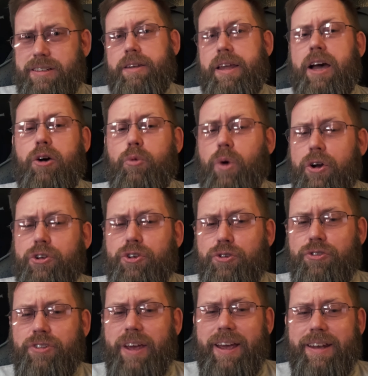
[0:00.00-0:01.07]
Now, where do you
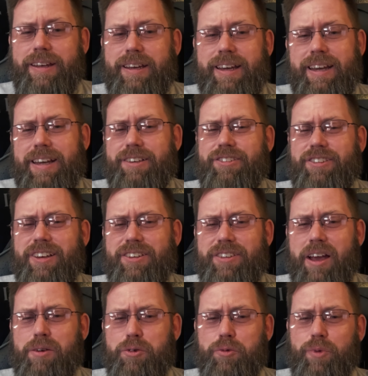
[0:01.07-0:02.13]
stand? Is Sig
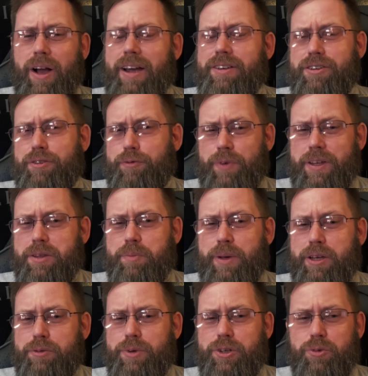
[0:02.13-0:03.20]
Sauer right to defend the
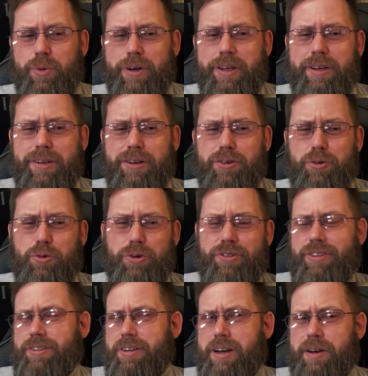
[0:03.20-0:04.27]
P320, or
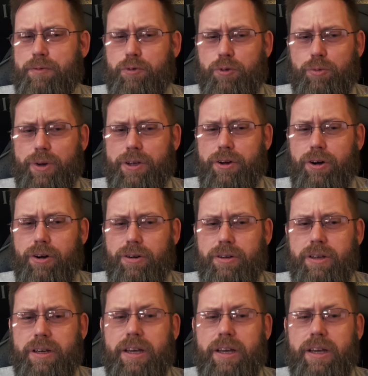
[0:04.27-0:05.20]
is it time for a recall?